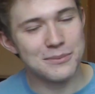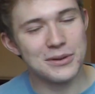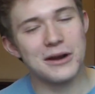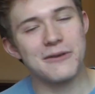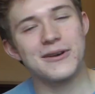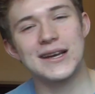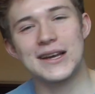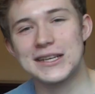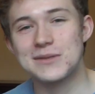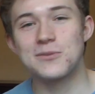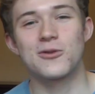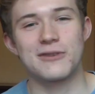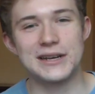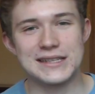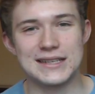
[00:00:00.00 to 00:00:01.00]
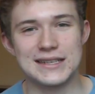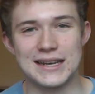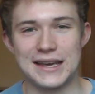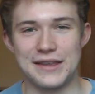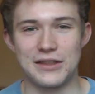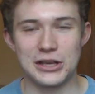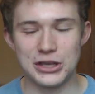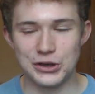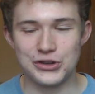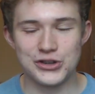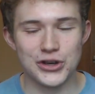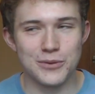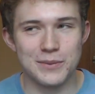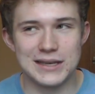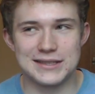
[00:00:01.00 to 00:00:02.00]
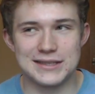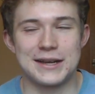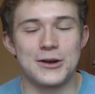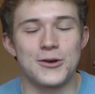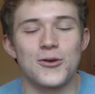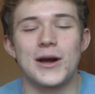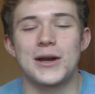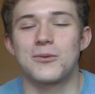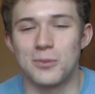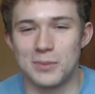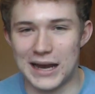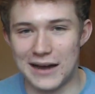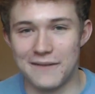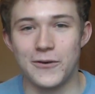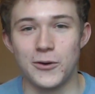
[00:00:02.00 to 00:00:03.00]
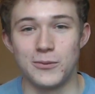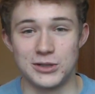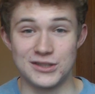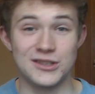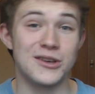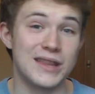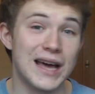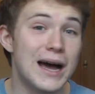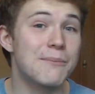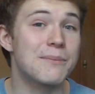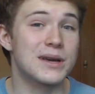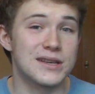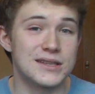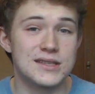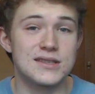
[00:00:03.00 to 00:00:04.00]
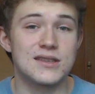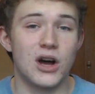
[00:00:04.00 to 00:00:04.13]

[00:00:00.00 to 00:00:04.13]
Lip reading: but I realised more recently that YouTube is an incredible platform to do that because